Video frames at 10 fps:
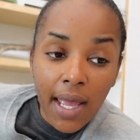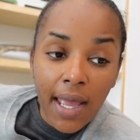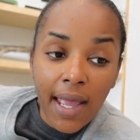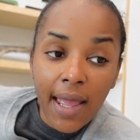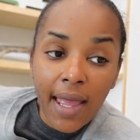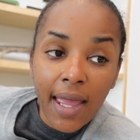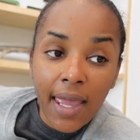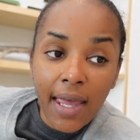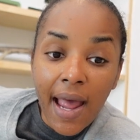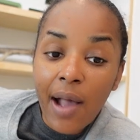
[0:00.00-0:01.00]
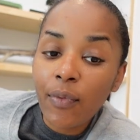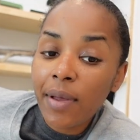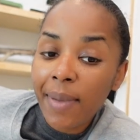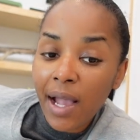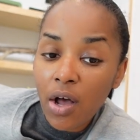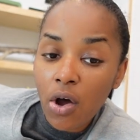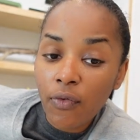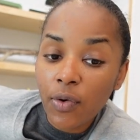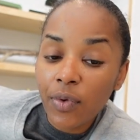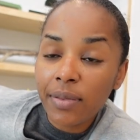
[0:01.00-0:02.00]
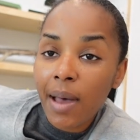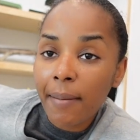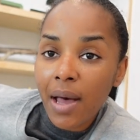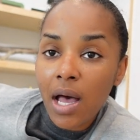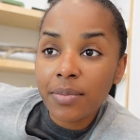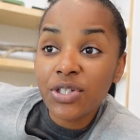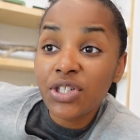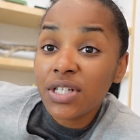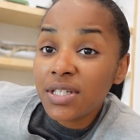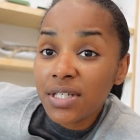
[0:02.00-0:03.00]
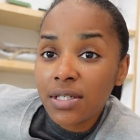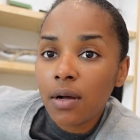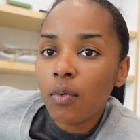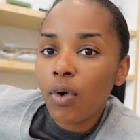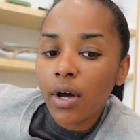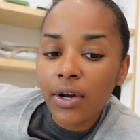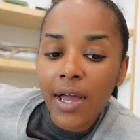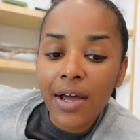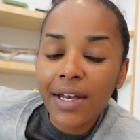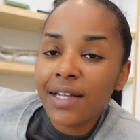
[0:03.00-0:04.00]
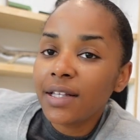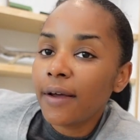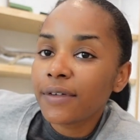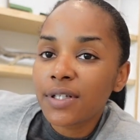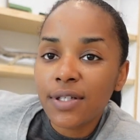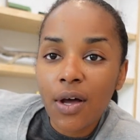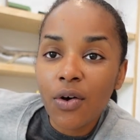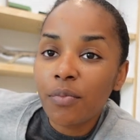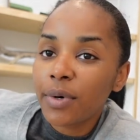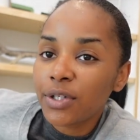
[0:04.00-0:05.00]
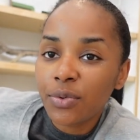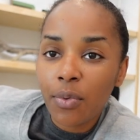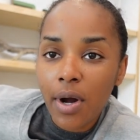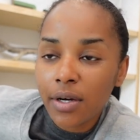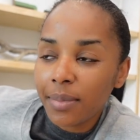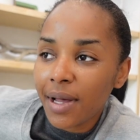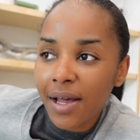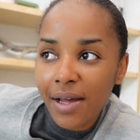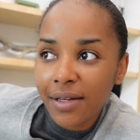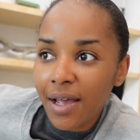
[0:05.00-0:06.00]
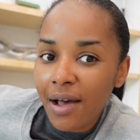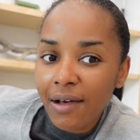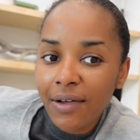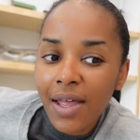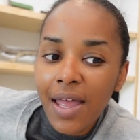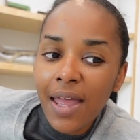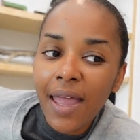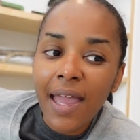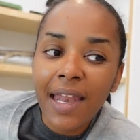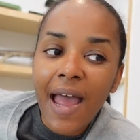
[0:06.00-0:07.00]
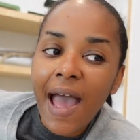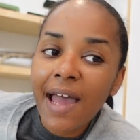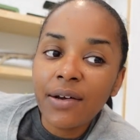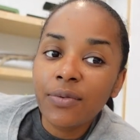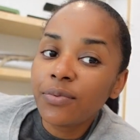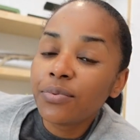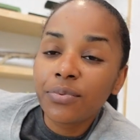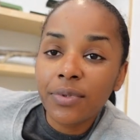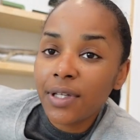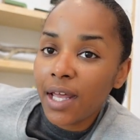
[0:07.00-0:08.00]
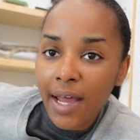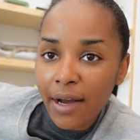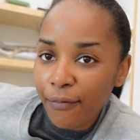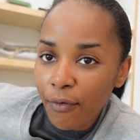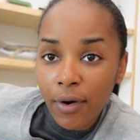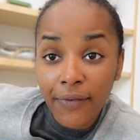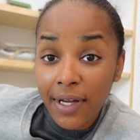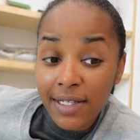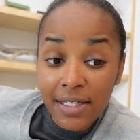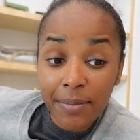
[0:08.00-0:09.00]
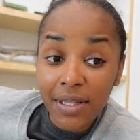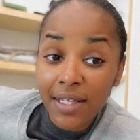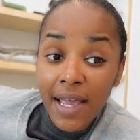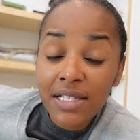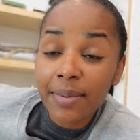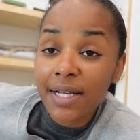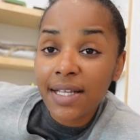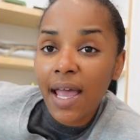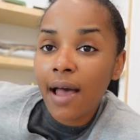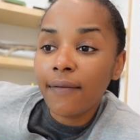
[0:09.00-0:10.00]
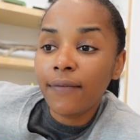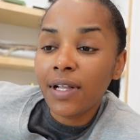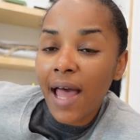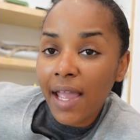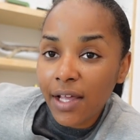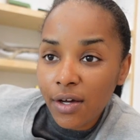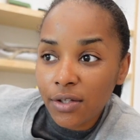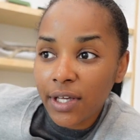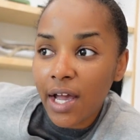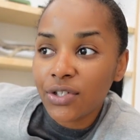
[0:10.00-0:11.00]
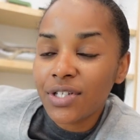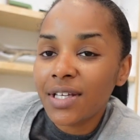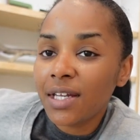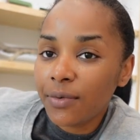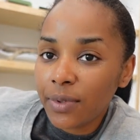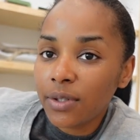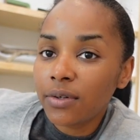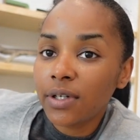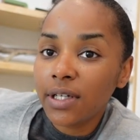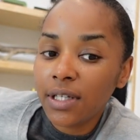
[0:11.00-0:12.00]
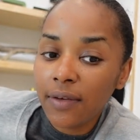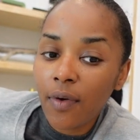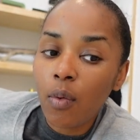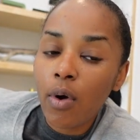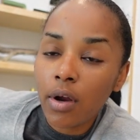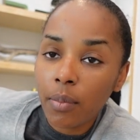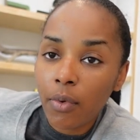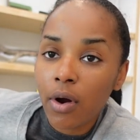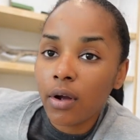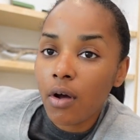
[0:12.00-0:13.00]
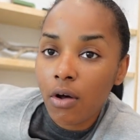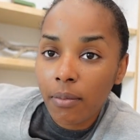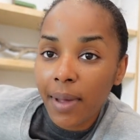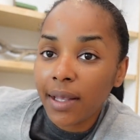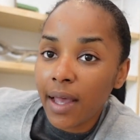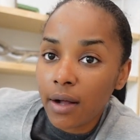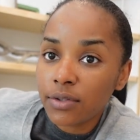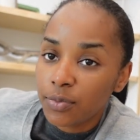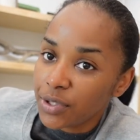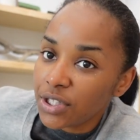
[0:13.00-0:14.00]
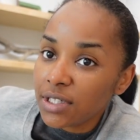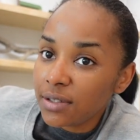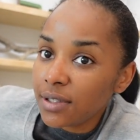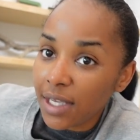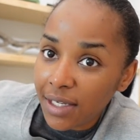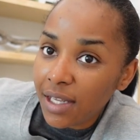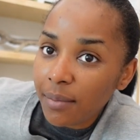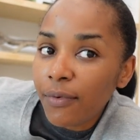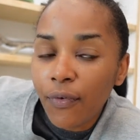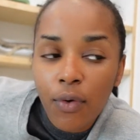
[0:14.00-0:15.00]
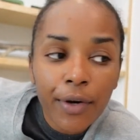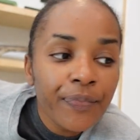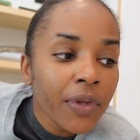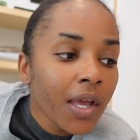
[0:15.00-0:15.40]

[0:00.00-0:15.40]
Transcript: and I went back over with my mom's just to suck water out and it left so much water behind y'all and I cannot afford for that to be the case because I have light color couches and it will literally leave a watermark on my couch which it, it did before